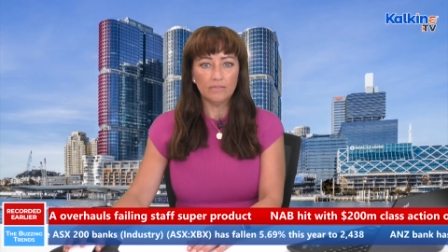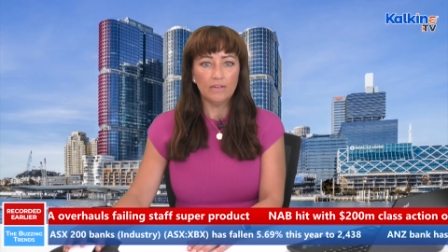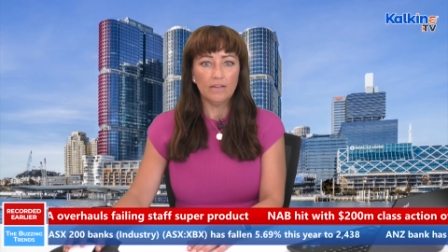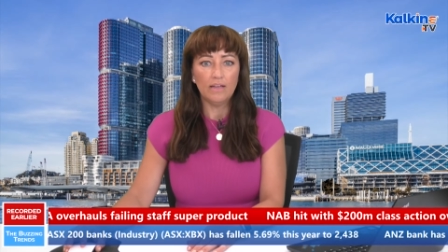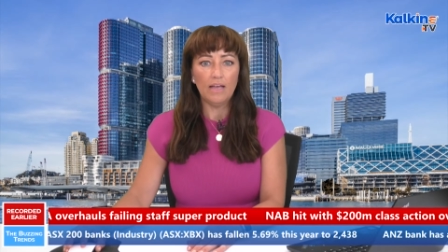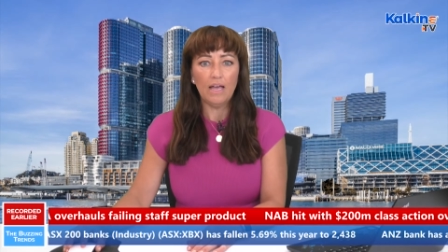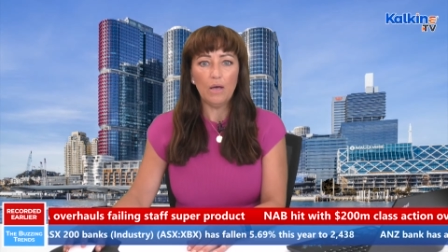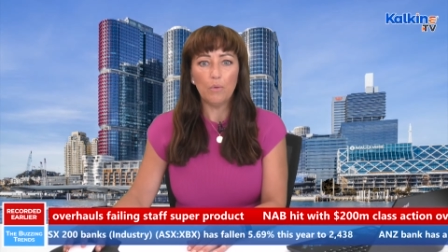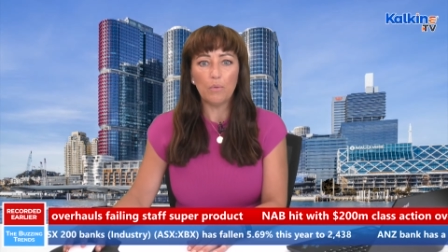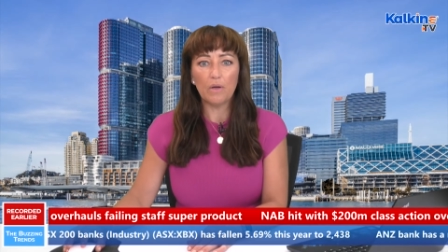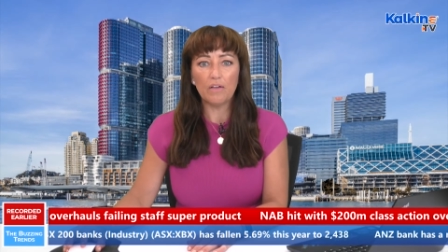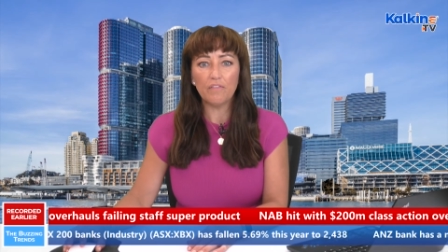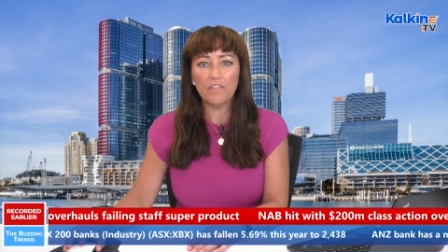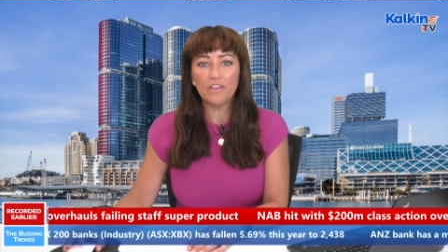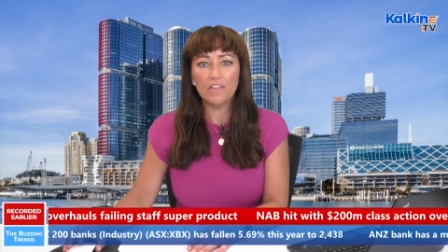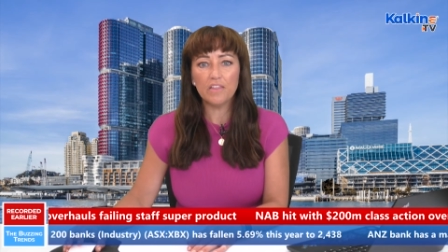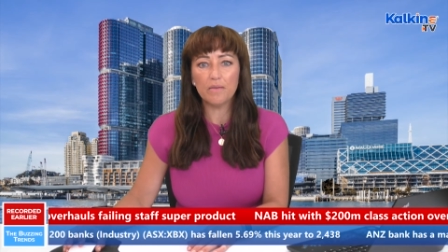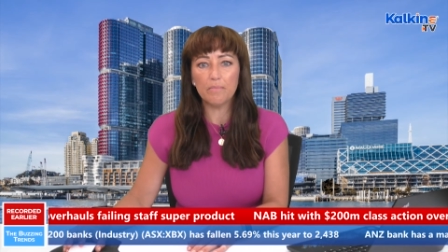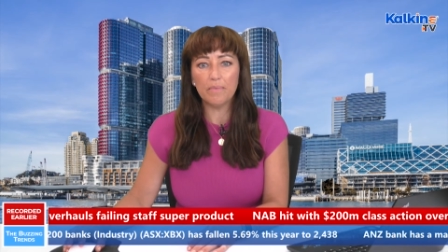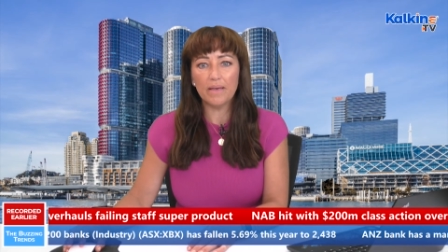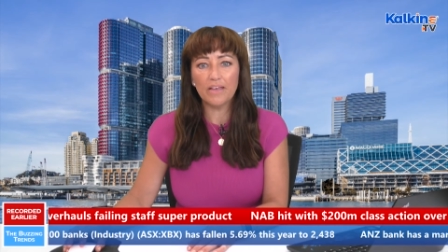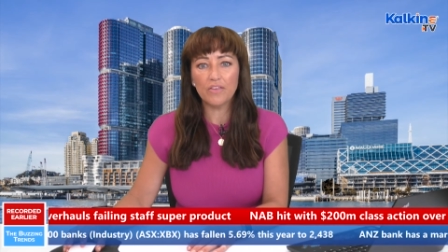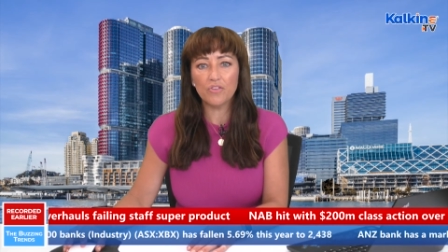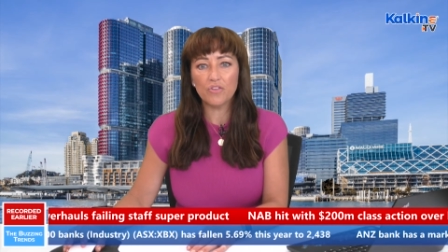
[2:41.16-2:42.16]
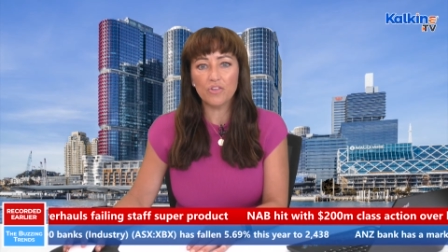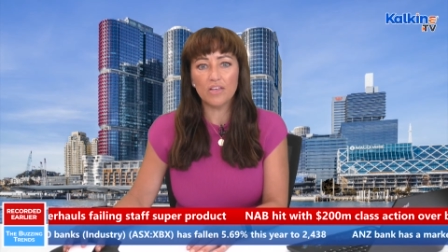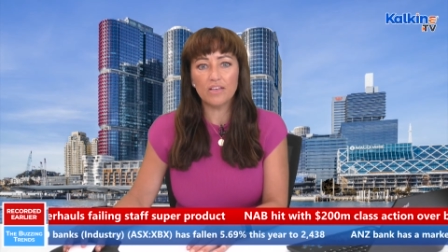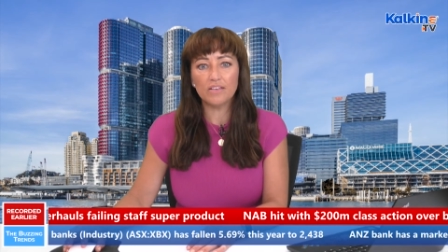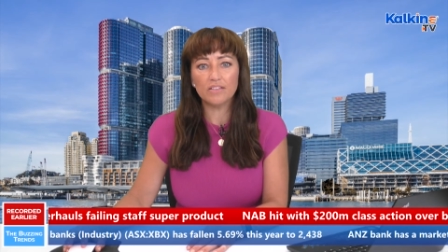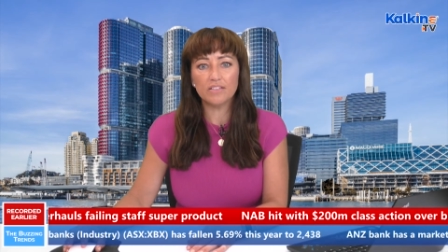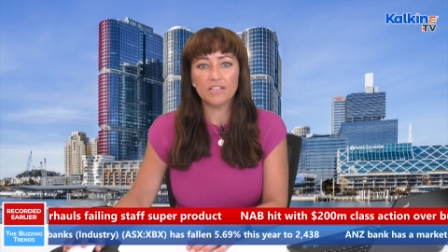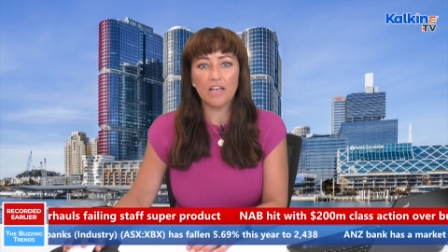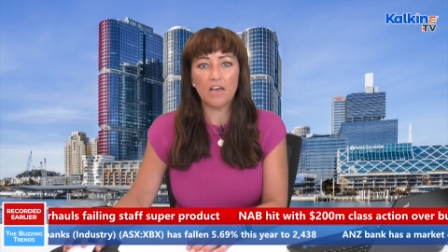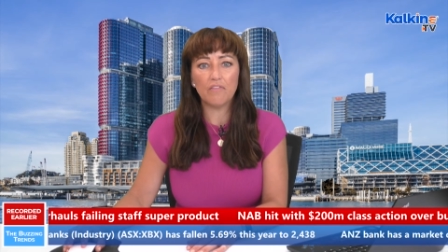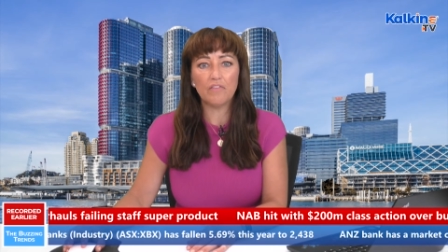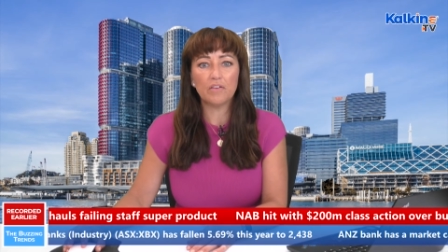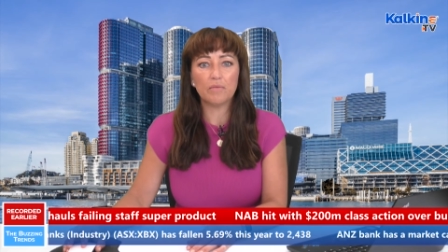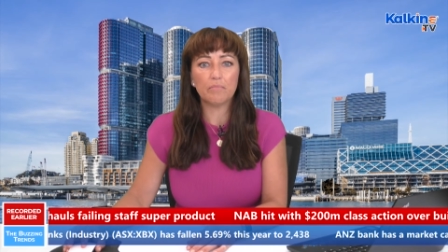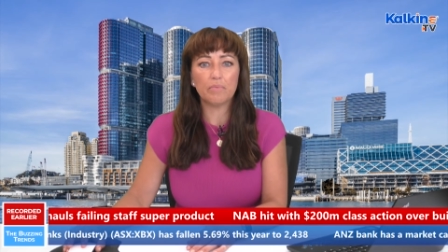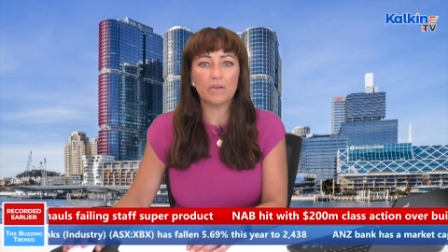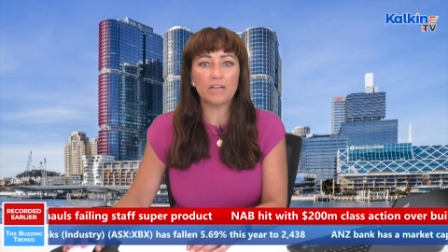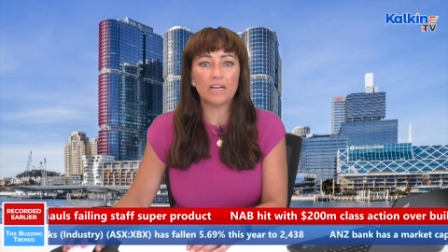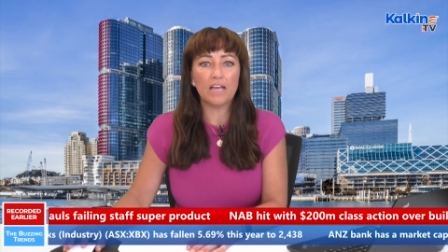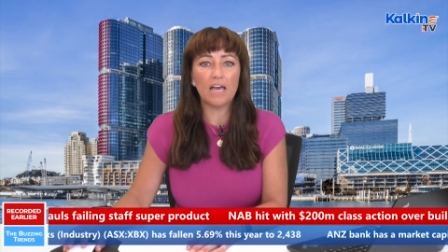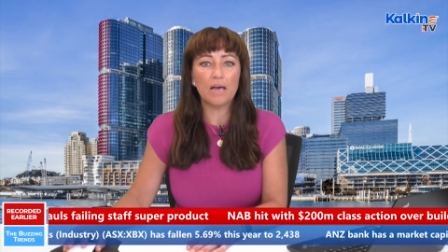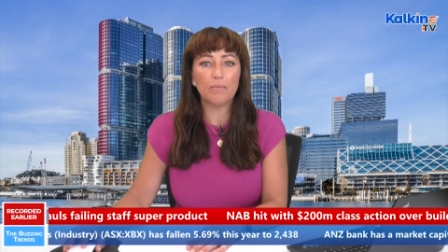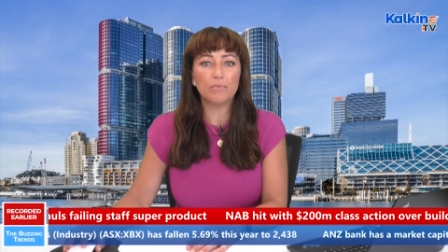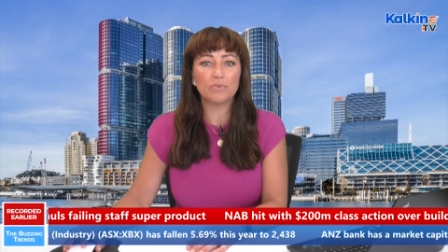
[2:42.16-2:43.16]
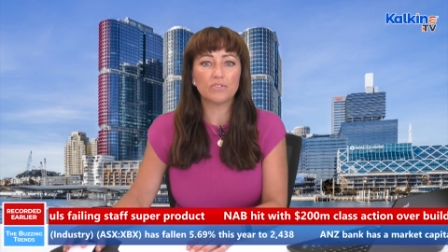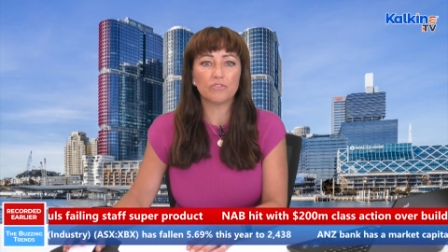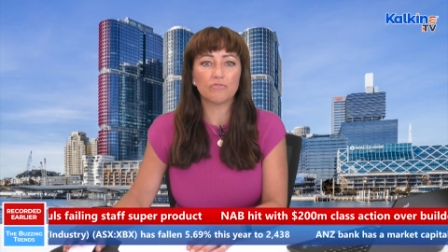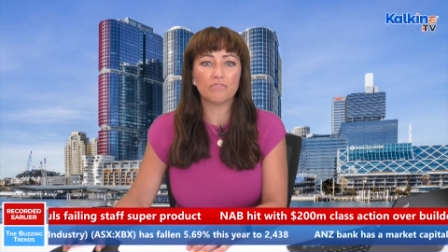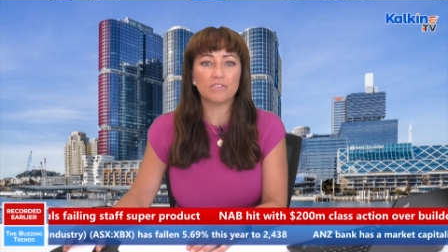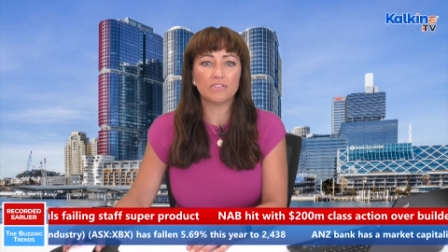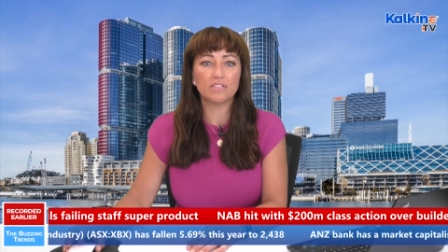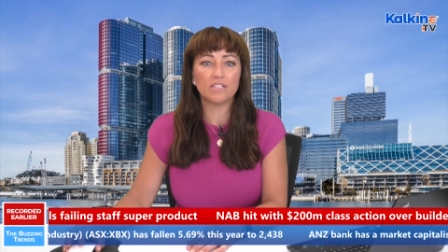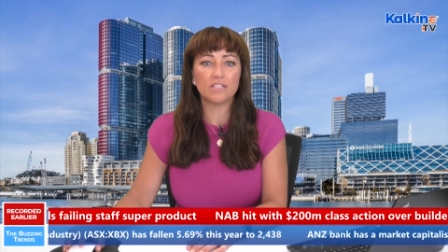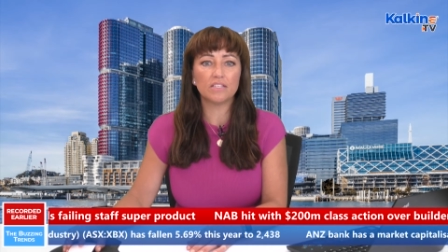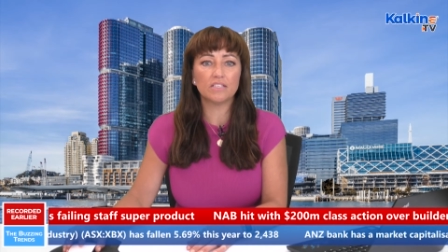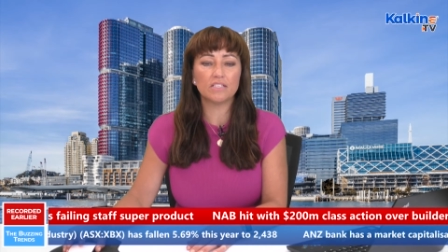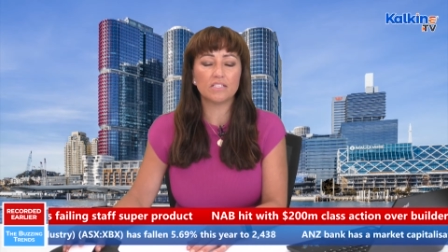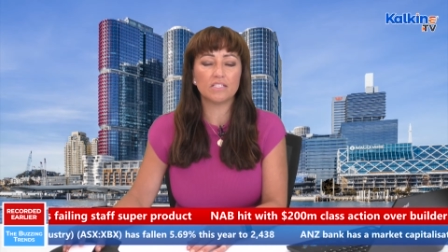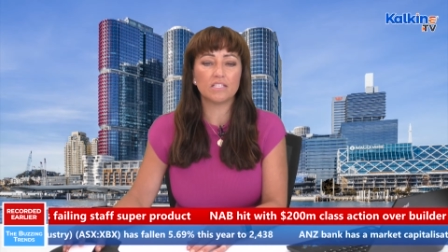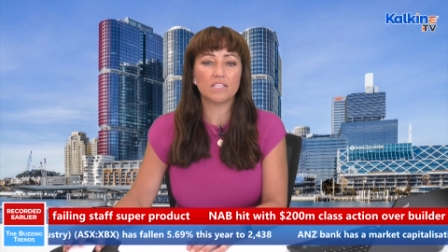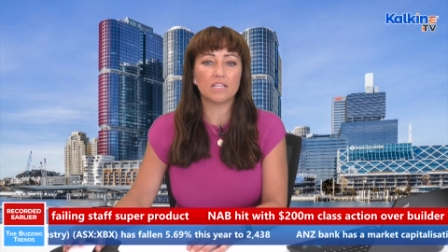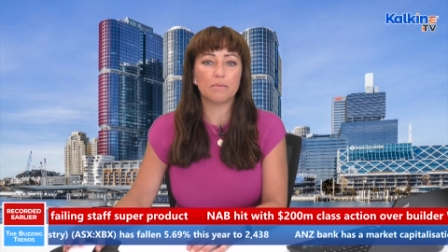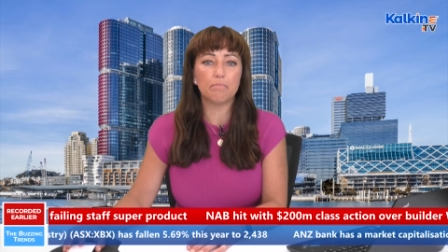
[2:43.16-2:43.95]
However, the bank shares haven't been able to resist